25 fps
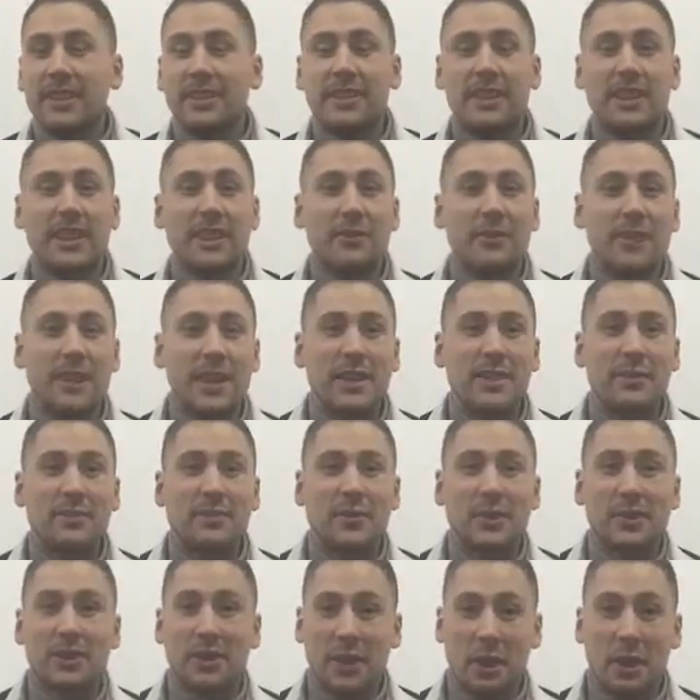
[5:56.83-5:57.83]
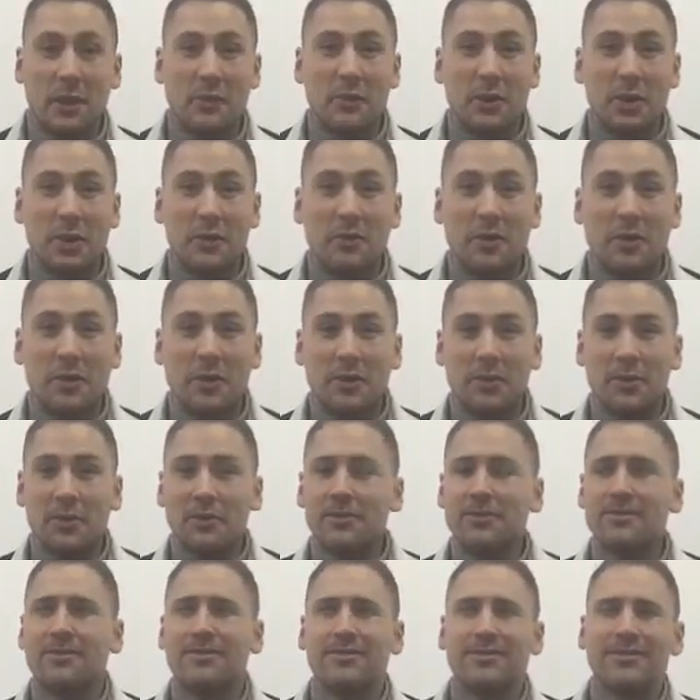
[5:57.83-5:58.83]
Dear Facebook, I've got a
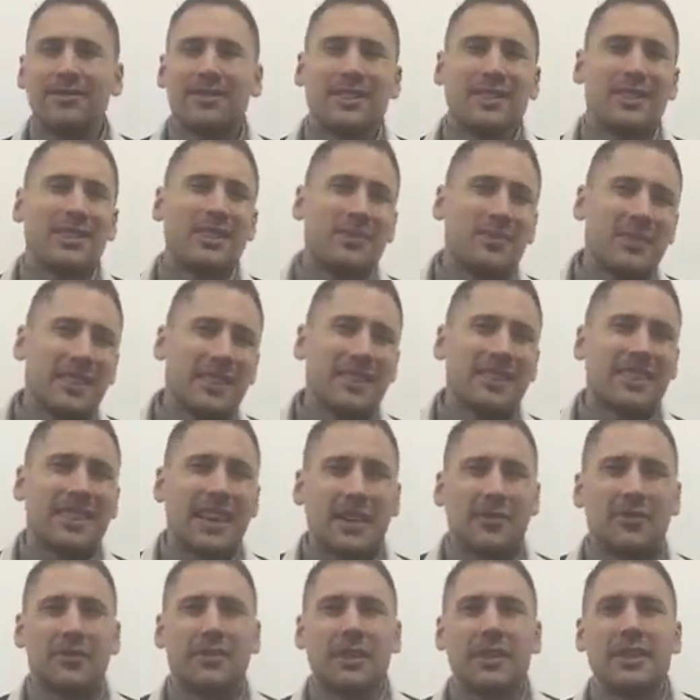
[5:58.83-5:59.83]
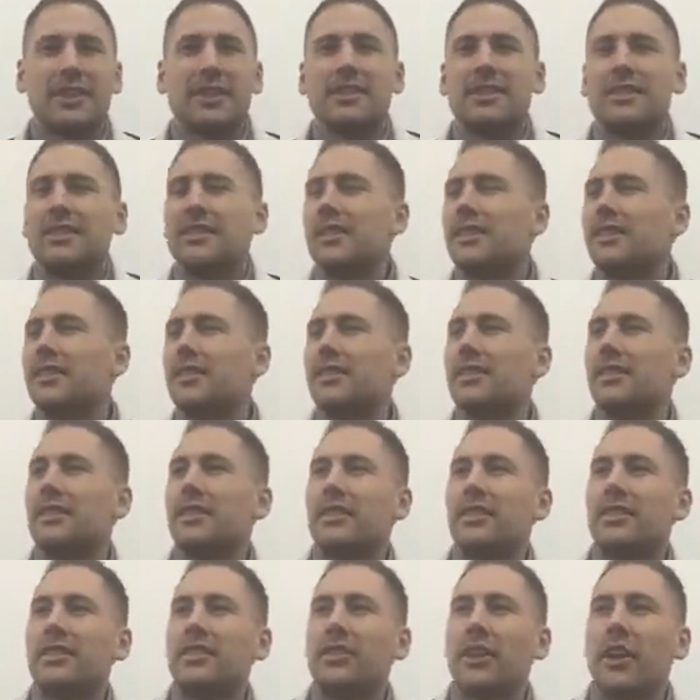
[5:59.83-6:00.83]
problem. It's a bit sad really, isn't it?
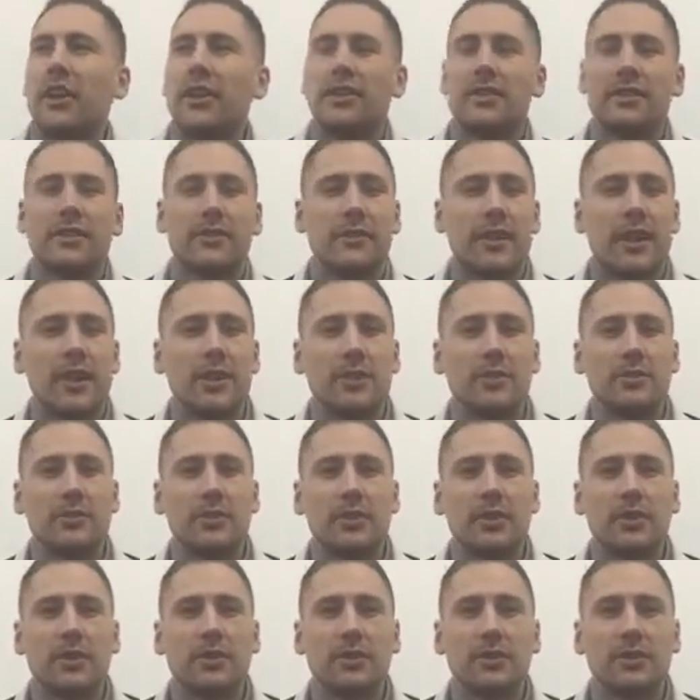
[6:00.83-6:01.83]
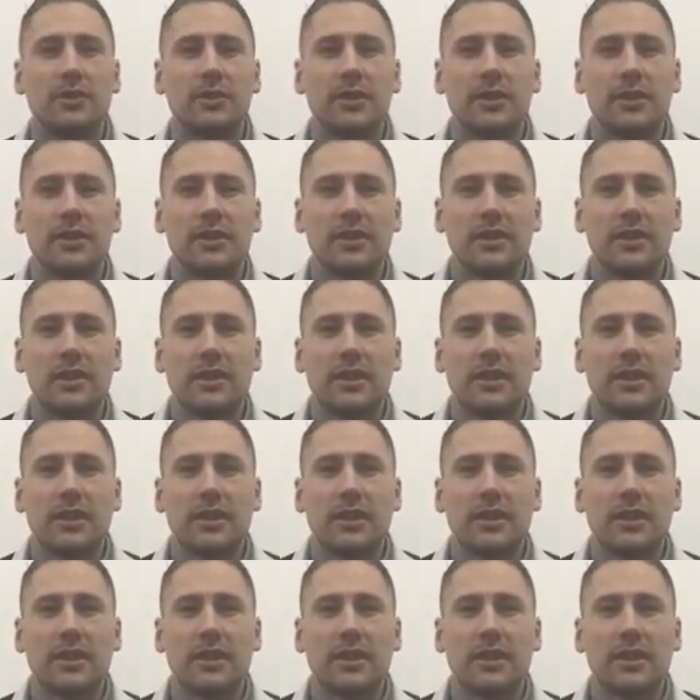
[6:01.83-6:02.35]
Going to Facebook to